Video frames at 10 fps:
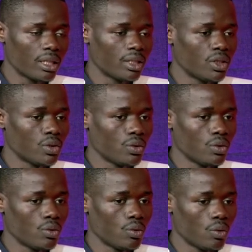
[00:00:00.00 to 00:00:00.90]
Uh,
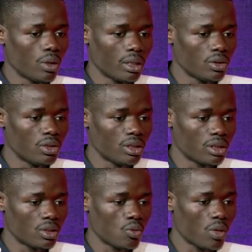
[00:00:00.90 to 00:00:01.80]
to uh,
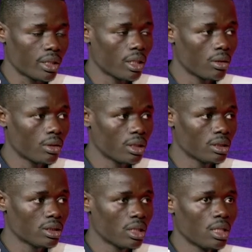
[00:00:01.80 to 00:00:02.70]
just working on
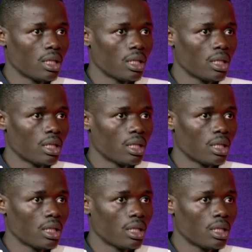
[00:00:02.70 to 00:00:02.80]
this.